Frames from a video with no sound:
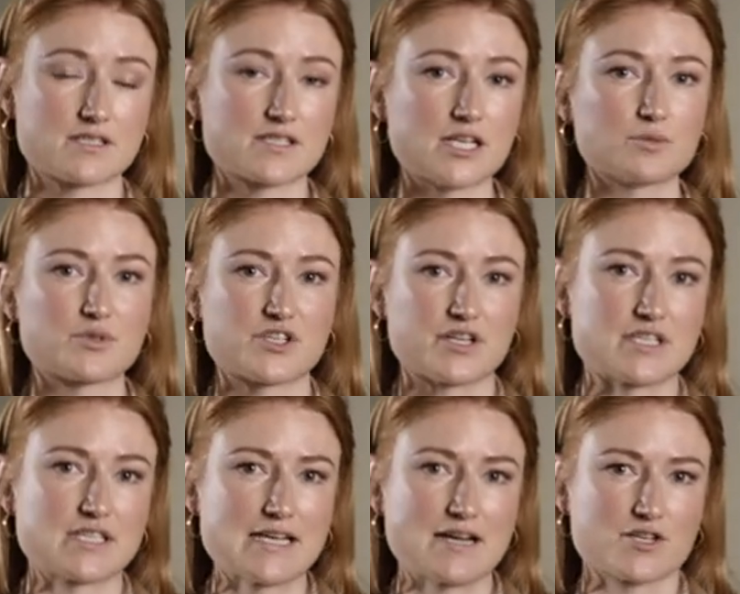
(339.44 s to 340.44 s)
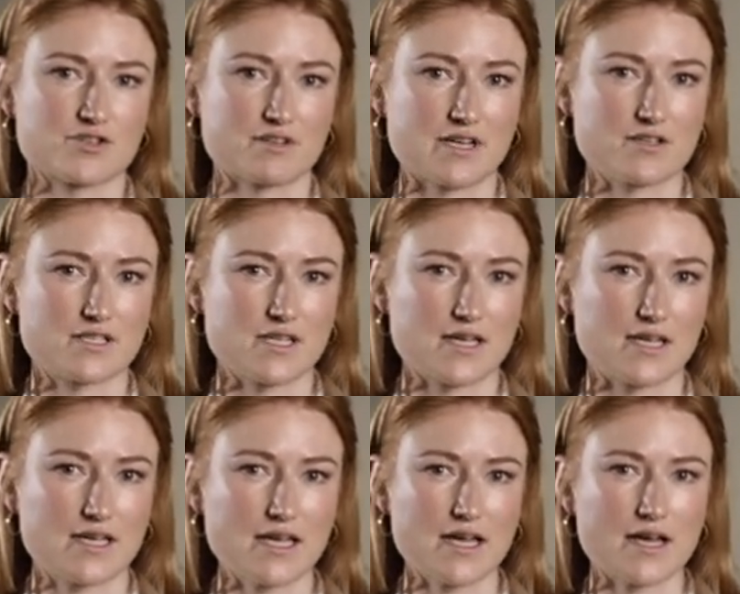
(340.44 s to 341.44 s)
sculpture and statuary you see
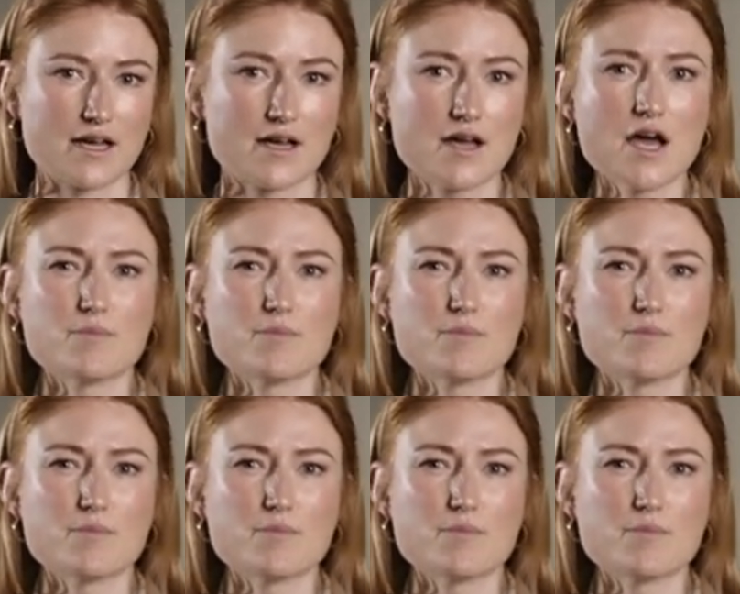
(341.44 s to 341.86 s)
here,